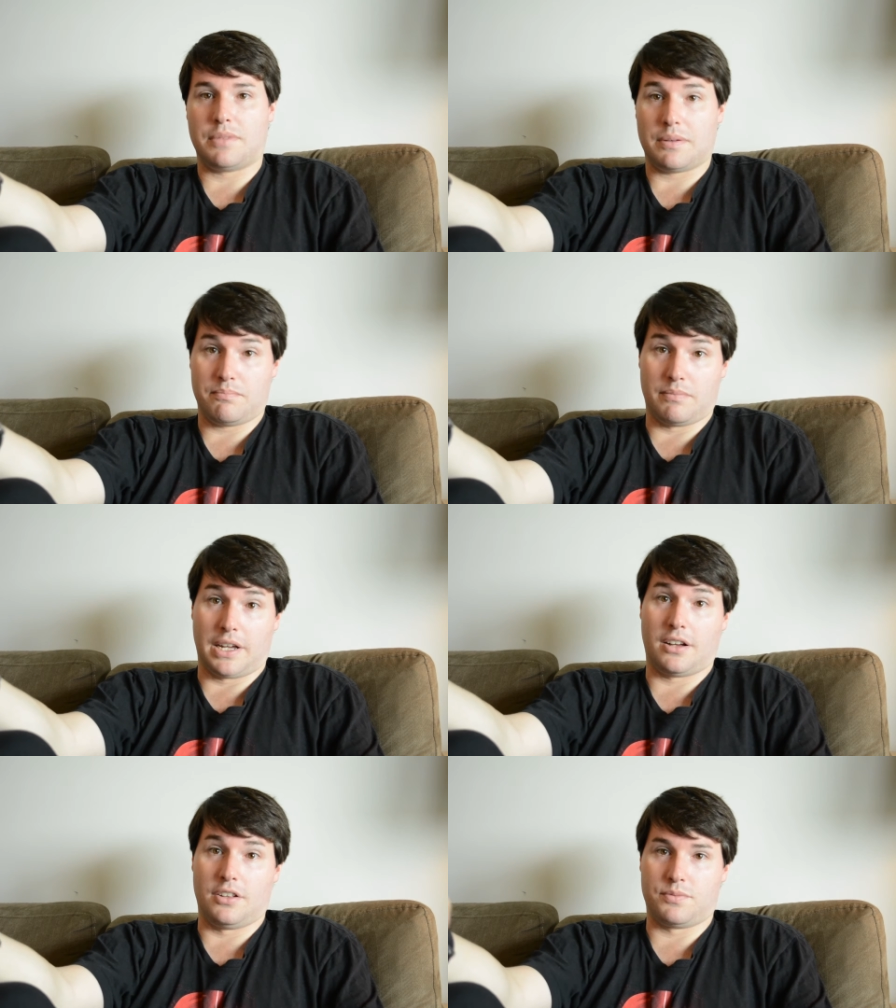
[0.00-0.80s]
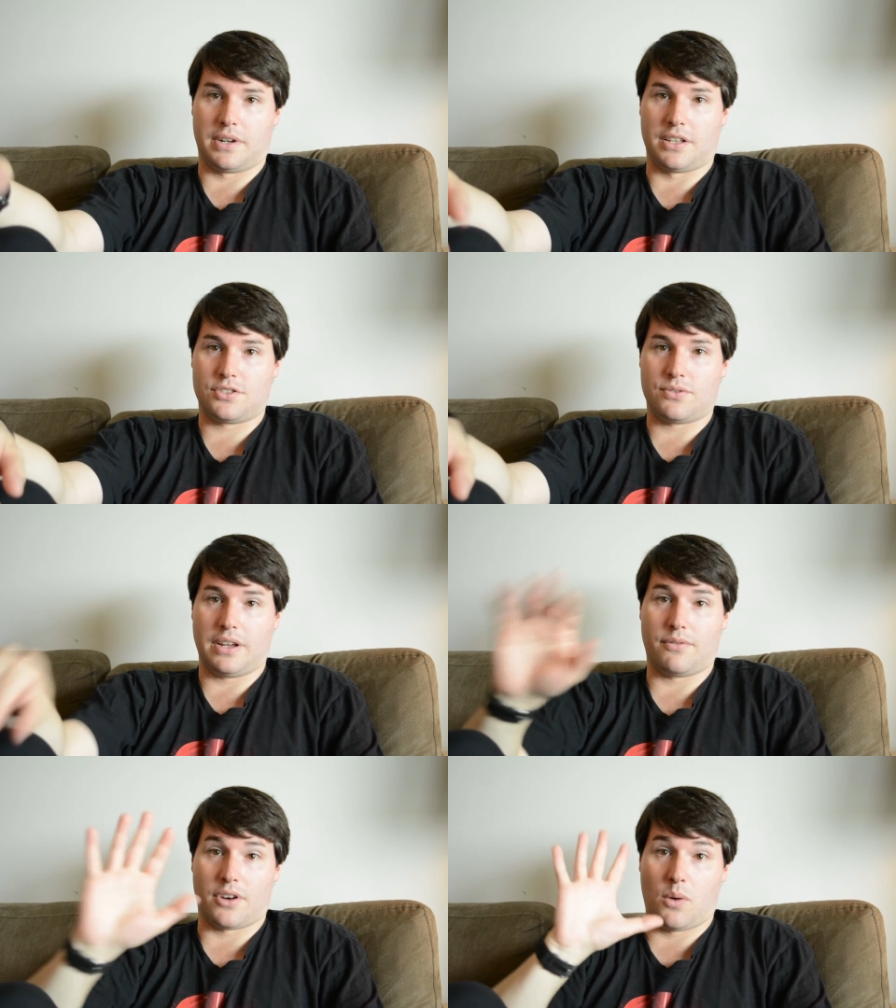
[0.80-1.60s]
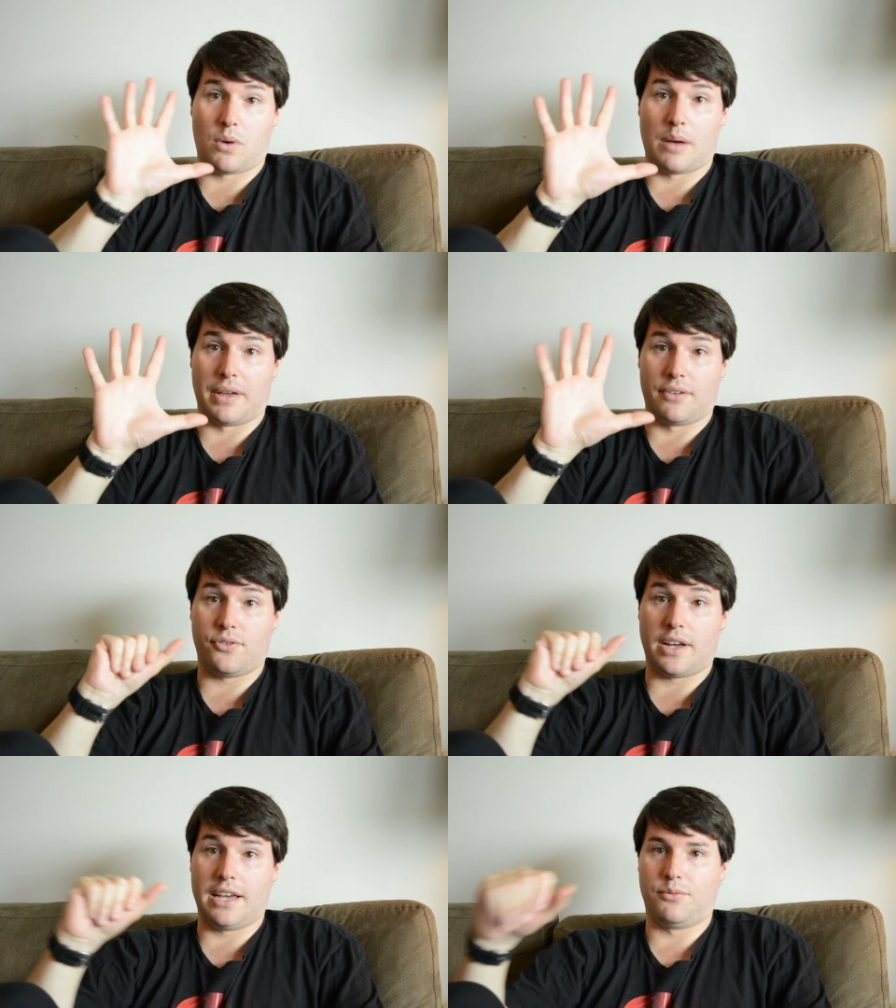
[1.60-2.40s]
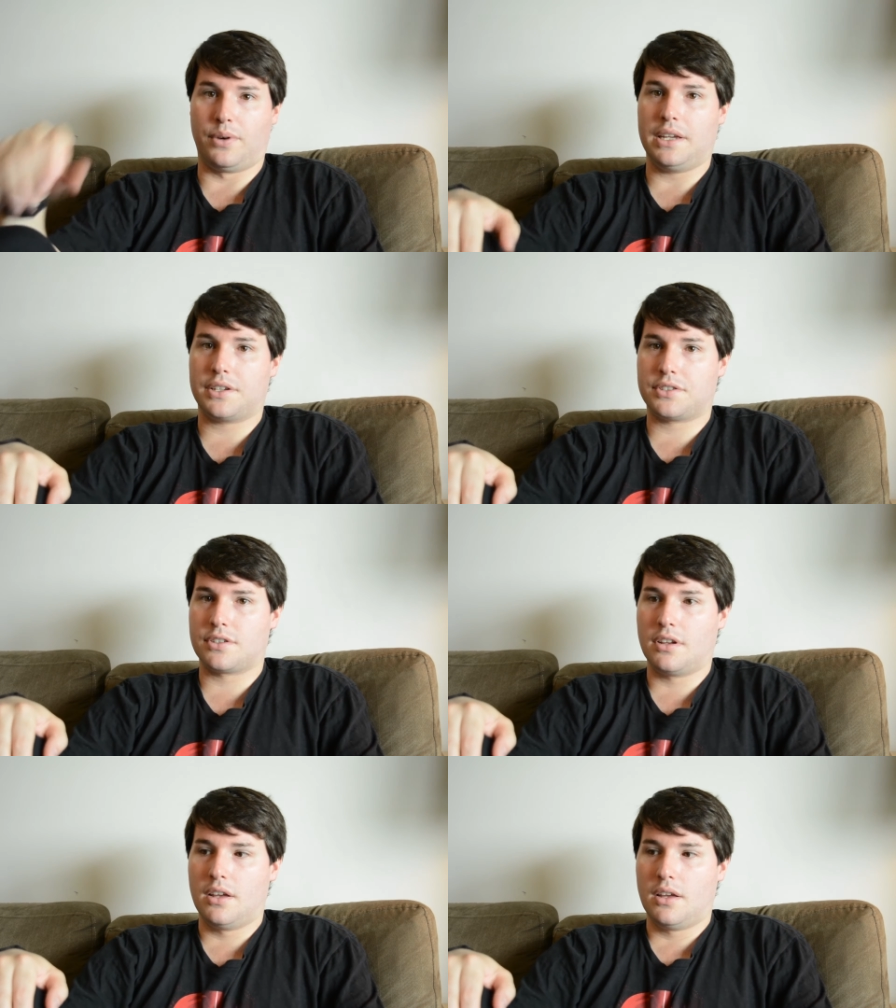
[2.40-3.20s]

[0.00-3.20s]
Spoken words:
but my college went on strike for a whopping 5 weeks.